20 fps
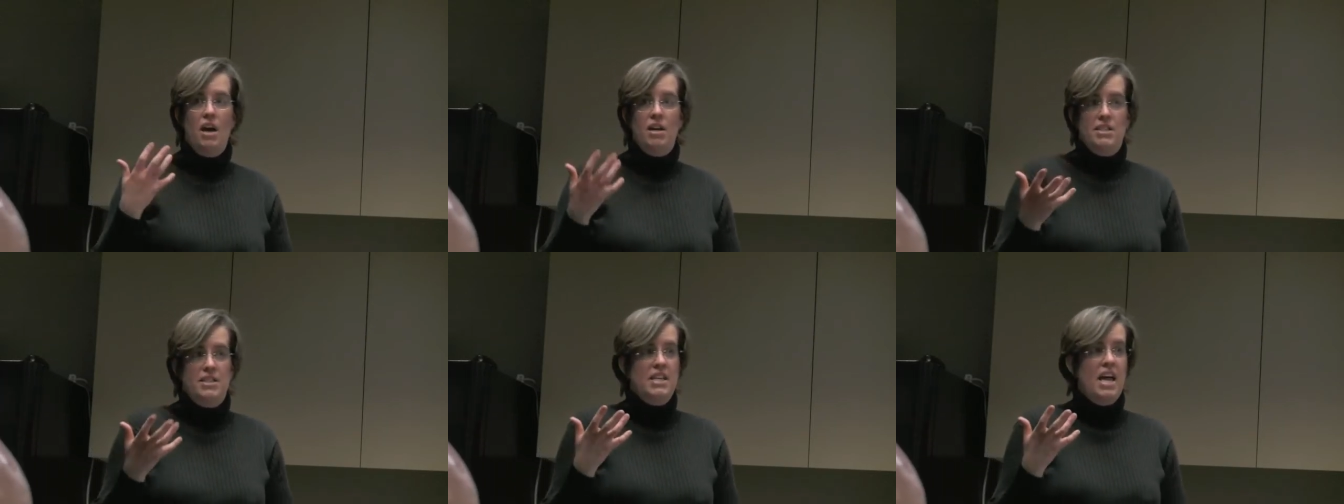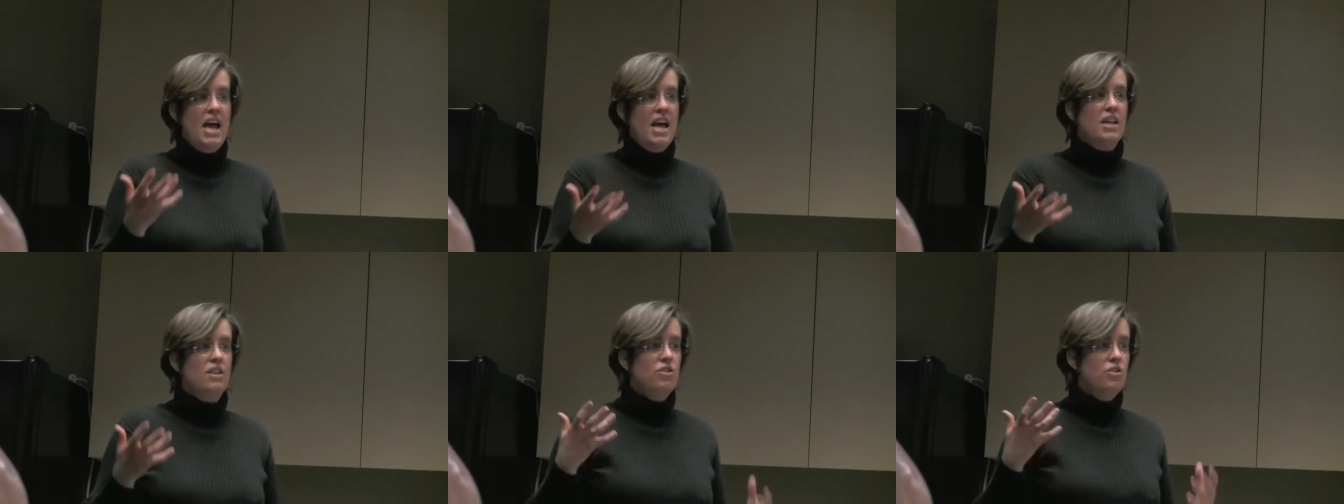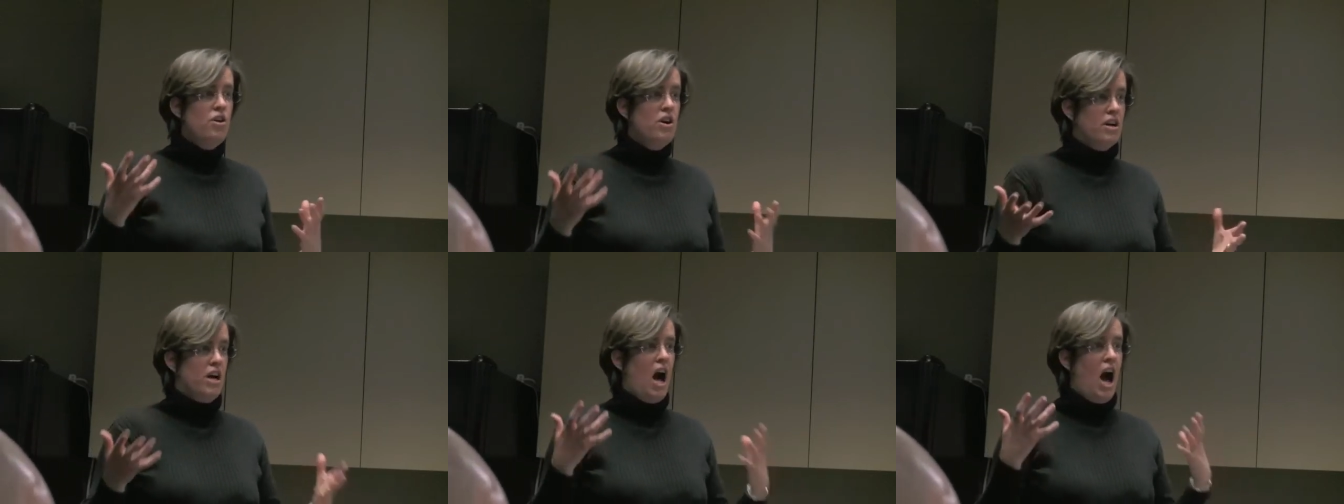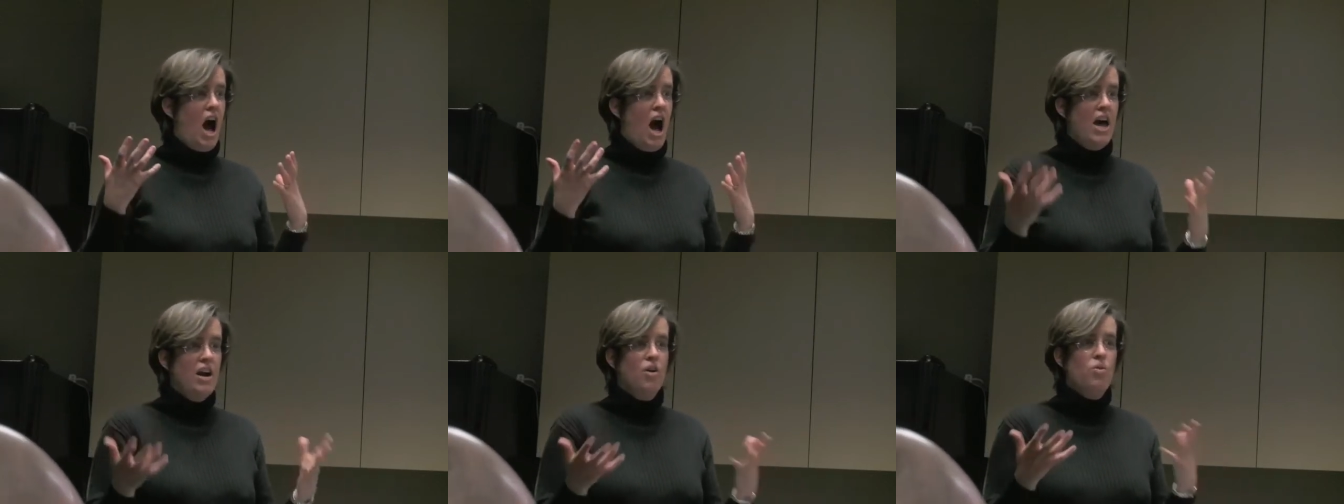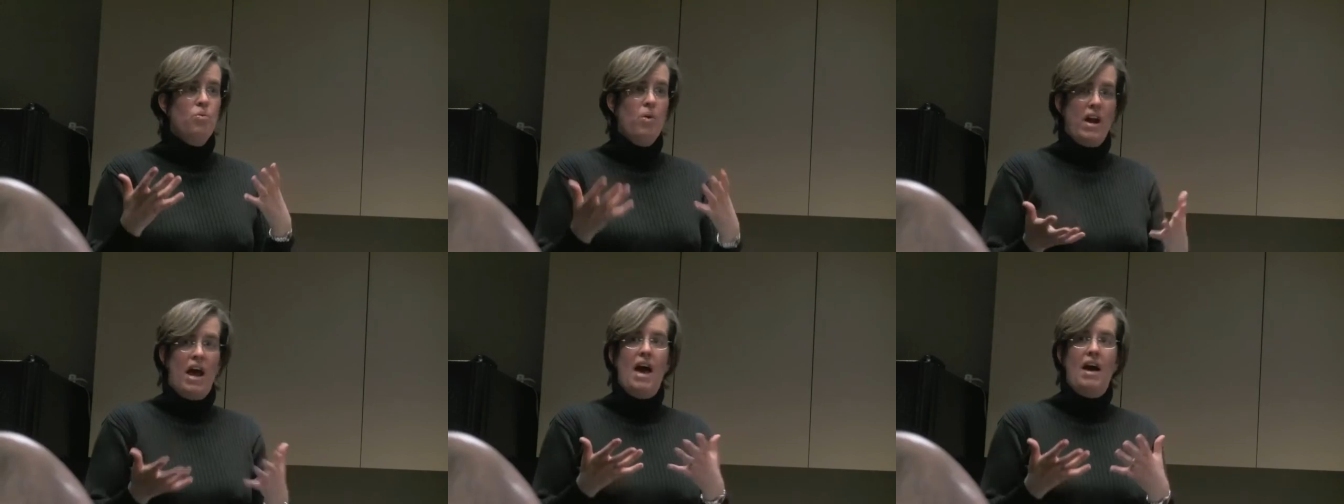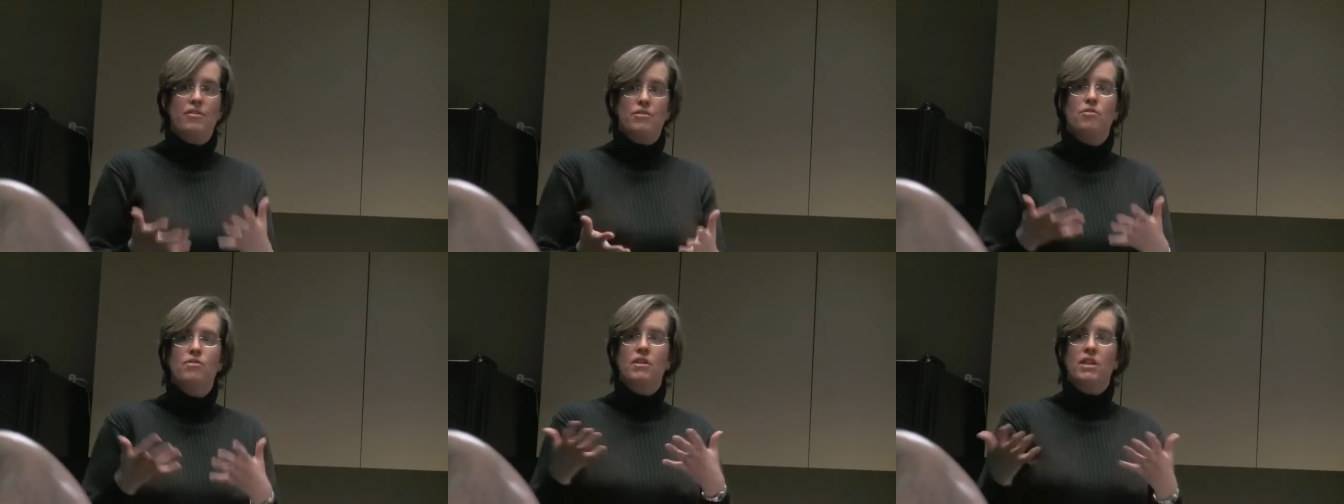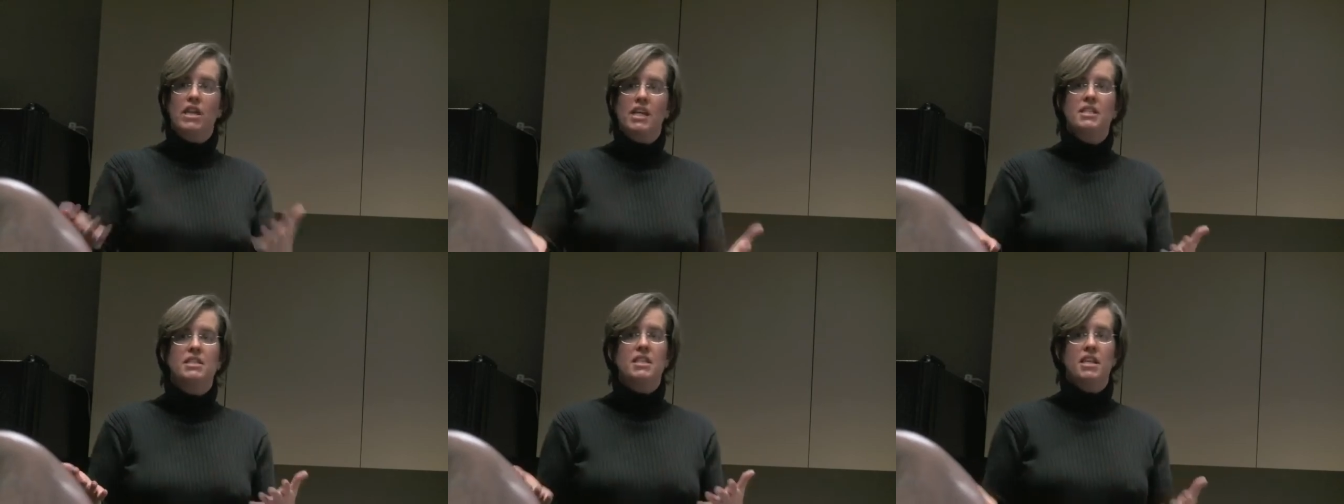saying, look, I don't want to have to
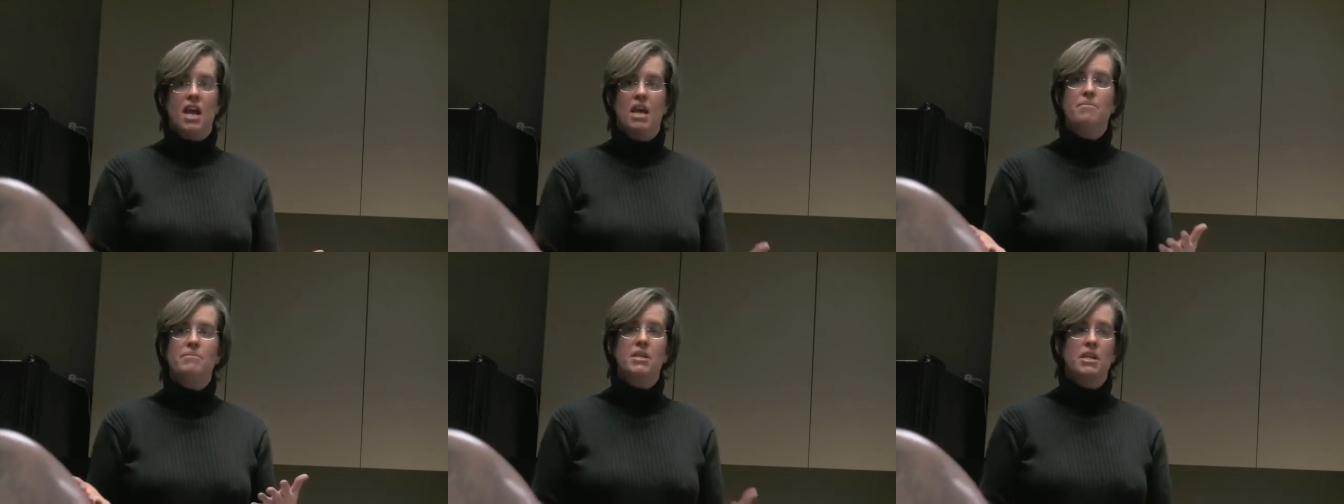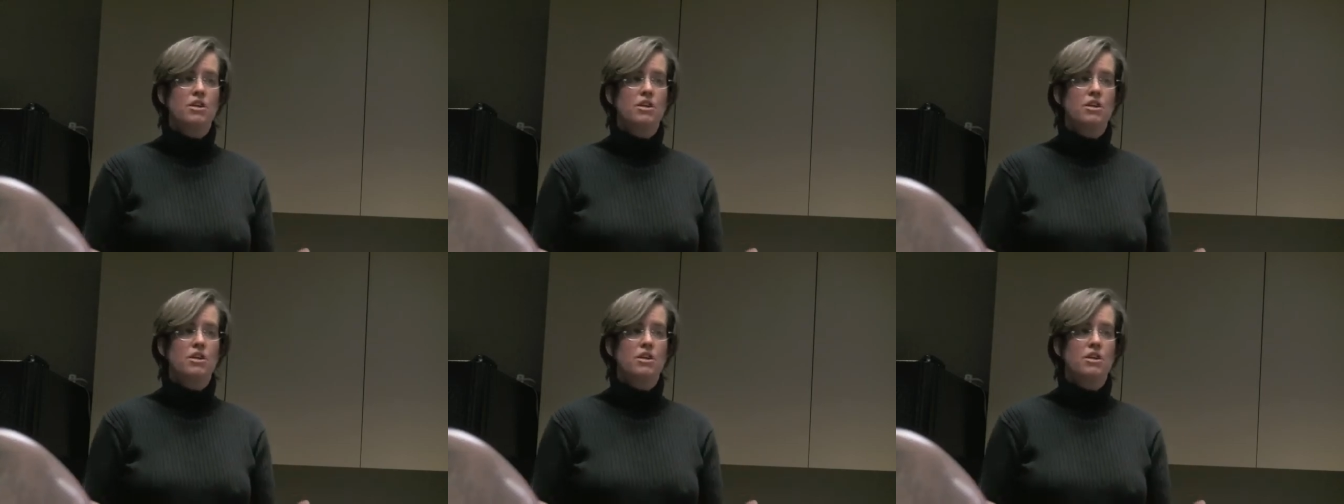release the names